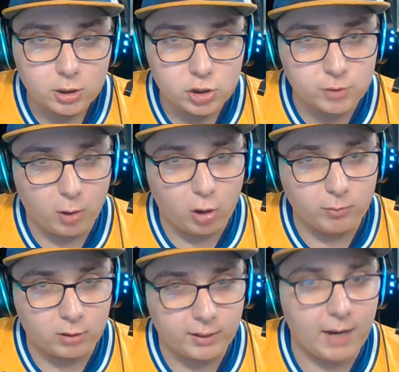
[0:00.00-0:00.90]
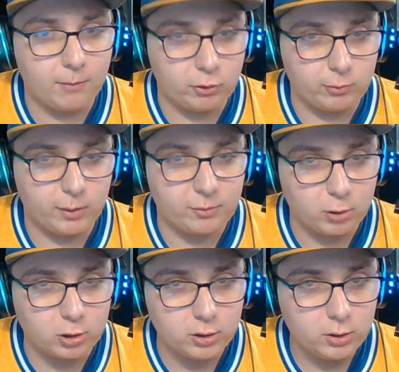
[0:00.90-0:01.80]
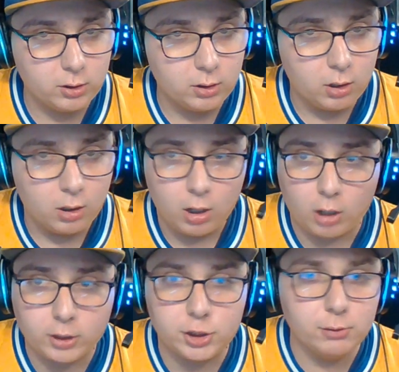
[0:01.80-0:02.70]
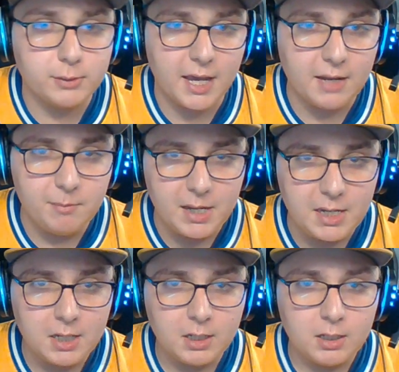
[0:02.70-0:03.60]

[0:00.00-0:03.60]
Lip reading: Jamal Murray, and Russell Westbrook. Are you kidding me?